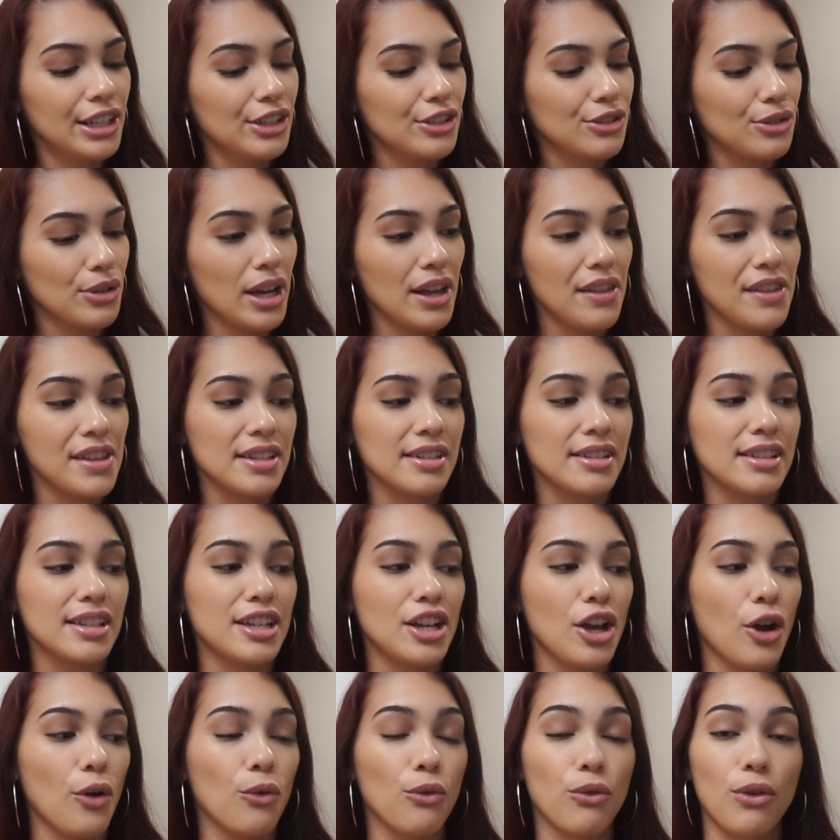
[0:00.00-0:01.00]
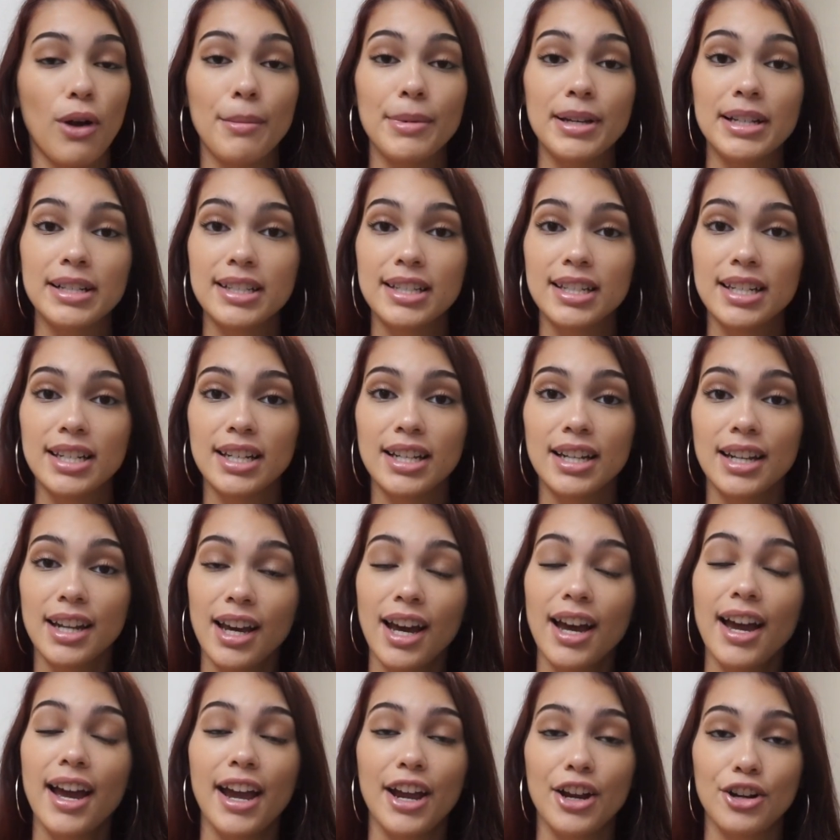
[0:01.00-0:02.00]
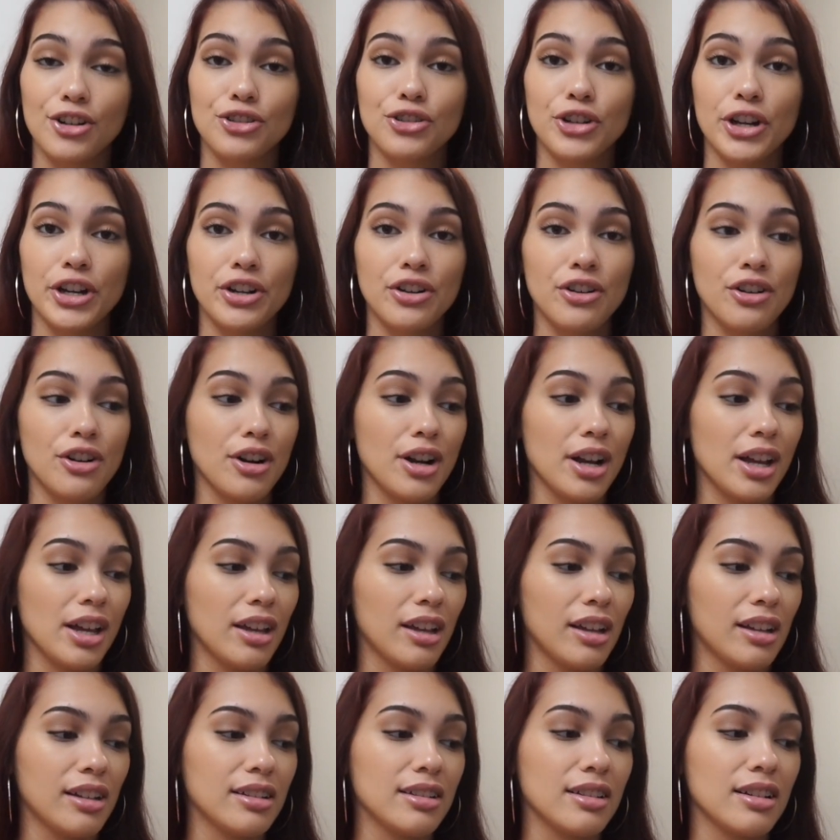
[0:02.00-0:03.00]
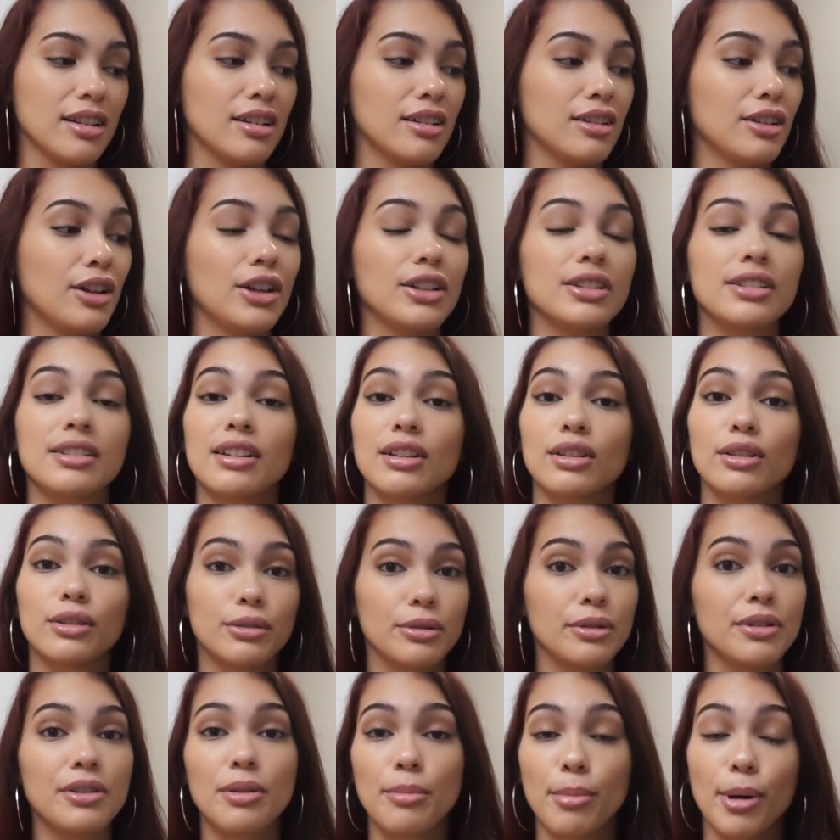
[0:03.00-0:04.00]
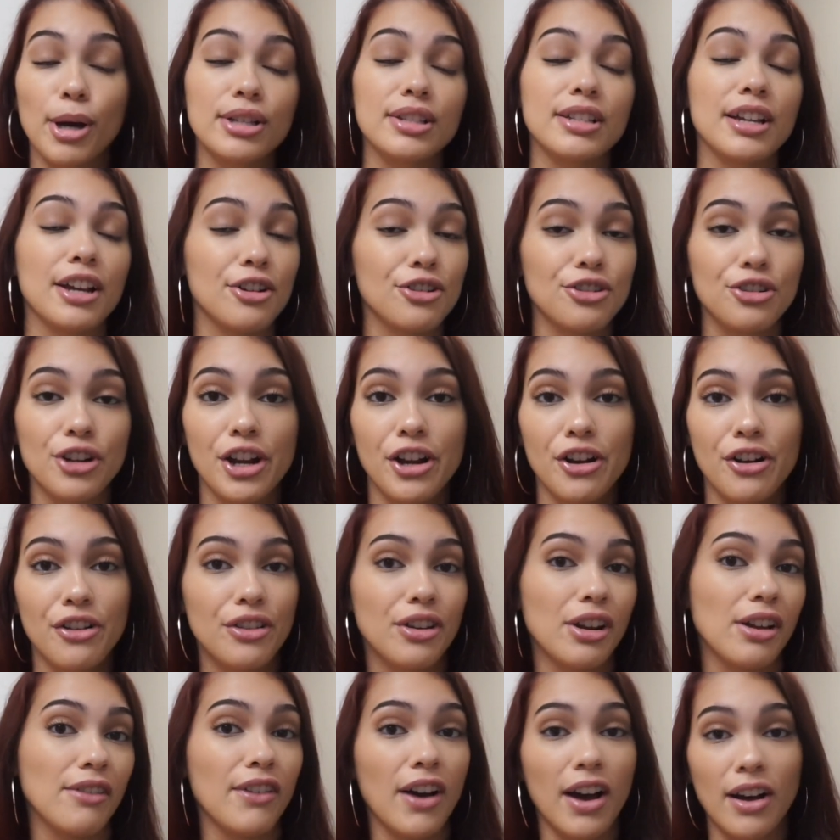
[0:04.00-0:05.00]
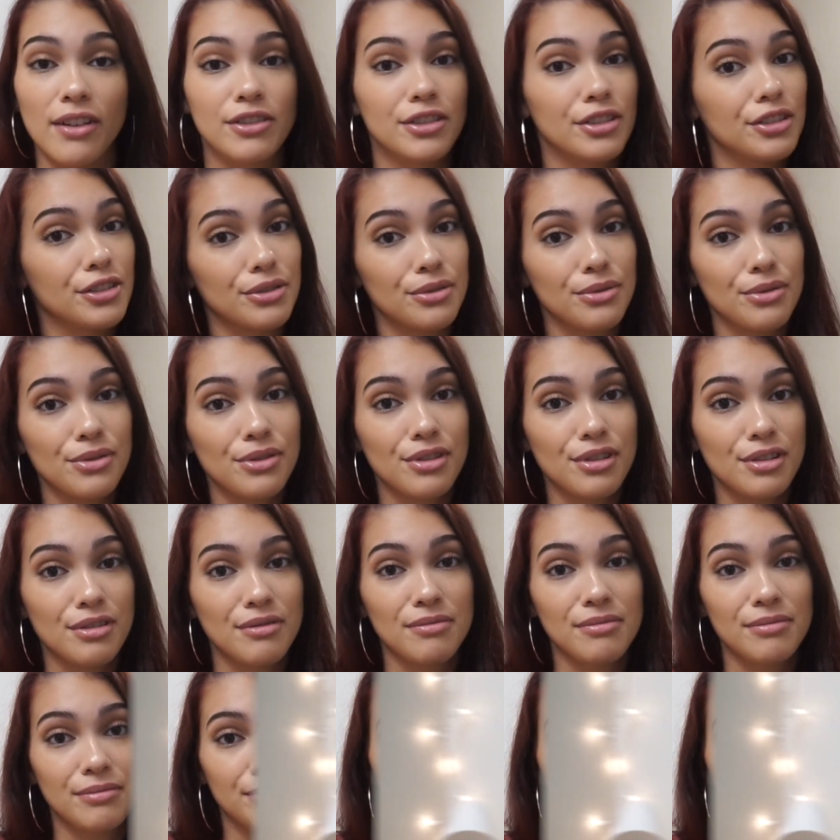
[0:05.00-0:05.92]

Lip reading: So yeah, this is the Remington hair straightener, and it's literally the best hair straightener that I've ever used.